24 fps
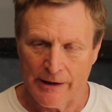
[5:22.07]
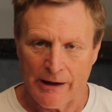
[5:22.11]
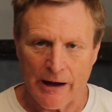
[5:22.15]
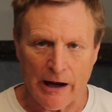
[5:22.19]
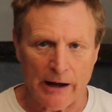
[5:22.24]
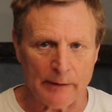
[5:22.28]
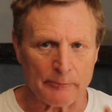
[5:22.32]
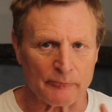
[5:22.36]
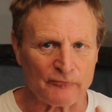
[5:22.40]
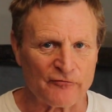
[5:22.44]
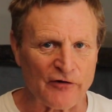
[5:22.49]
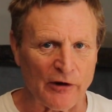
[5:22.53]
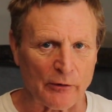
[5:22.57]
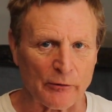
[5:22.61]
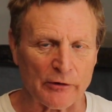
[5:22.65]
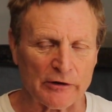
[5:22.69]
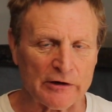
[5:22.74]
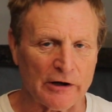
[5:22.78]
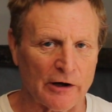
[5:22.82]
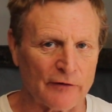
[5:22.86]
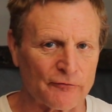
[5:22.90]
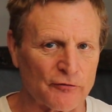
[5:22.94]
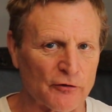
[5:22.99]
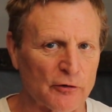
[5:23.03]
I'm very
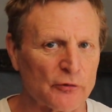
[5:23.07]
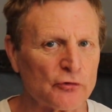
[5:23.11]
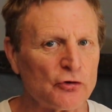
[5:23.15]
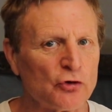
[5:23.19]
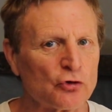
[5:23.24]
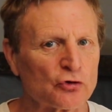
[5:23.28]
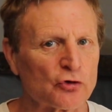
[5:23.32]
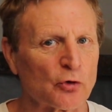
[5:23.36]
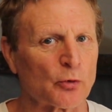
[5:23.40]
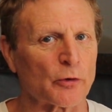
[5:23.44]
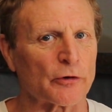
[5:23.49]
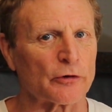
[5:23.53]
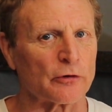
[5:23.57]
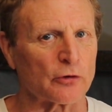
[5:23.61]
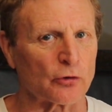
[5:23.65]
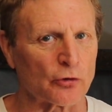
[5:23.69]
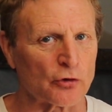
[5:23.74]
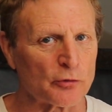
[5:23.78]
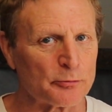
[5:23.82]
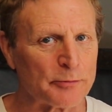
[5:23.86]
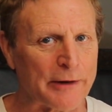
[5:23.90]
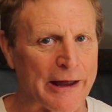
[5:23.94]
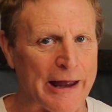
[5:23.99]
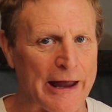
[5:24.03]
careful to use the word
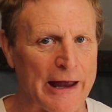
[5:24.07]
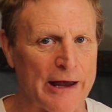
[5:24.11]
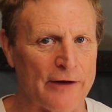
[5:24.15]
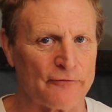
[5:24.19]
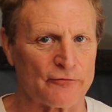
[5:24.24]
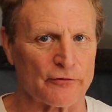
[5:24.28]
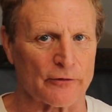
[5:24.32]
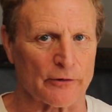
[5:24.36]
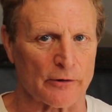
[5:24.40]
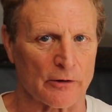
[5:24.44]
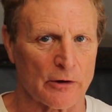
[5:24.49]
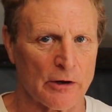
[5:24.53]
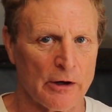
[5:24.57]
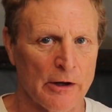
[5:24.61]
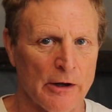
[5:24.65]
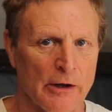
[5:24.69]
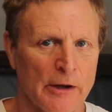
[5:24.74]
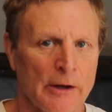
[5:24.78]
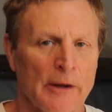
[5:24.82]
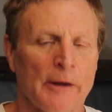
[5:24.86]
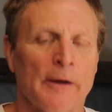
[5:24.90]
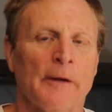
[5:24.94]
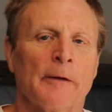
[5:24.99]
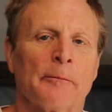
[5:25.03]
learned behavior,
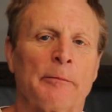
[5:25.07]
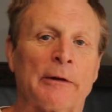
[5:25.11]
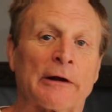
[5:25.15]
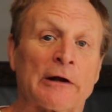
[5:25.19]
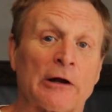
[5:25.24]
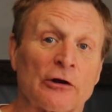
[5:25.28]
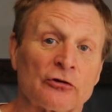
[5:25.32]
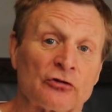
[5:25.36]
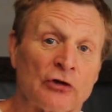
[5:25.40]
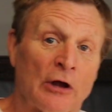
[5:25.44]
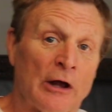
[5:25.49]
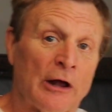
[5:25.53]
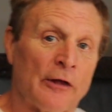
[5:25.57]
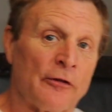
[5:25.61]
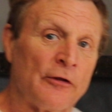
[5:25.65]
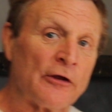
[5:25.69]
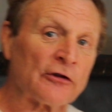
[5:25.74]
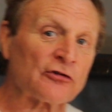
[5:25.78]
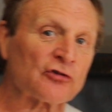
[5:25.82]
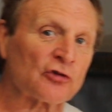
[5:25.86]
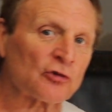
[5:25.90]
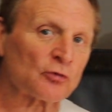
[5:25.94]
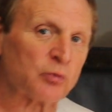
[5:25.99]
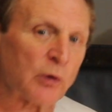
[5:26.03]
because
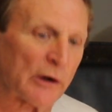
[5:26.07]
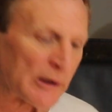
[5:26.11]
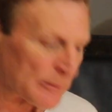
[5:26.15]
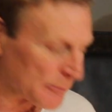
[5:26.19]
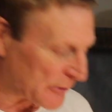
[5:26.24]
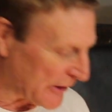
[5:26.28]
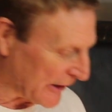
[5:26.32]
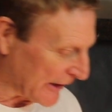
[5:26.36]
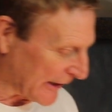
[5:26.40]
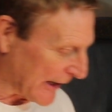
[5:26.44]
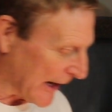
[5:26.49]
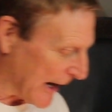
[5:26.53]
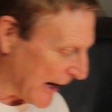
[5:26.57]
this is what I'm getting